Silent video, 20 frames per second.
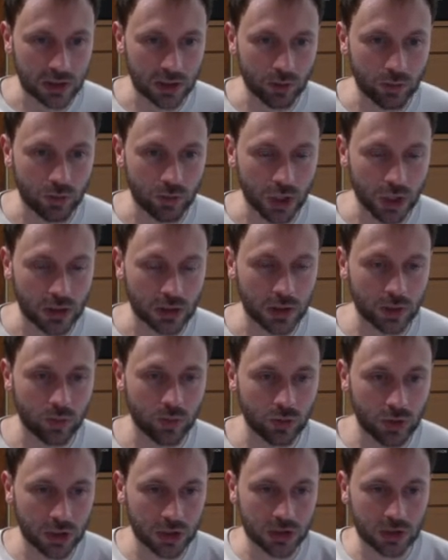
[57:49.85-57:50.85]
the
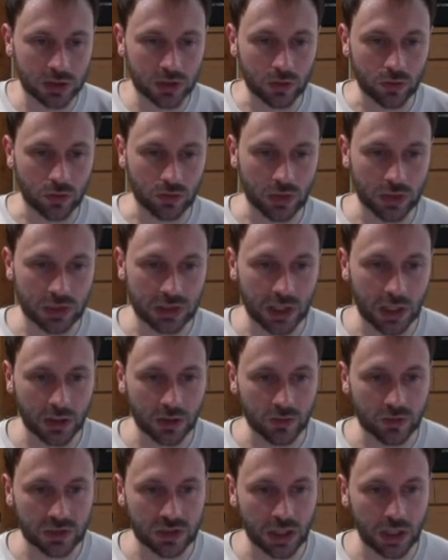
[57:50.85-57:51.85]
bridge, so this kind
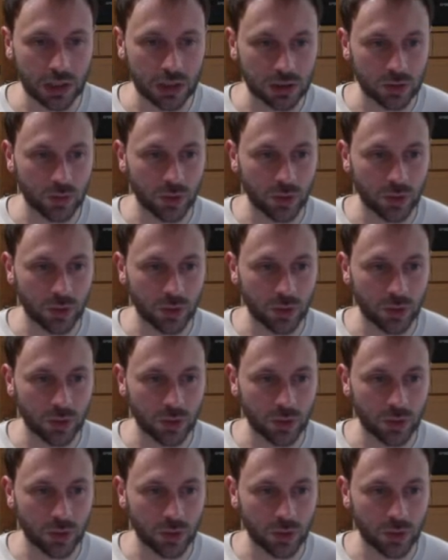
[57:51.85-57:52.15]
of stayed.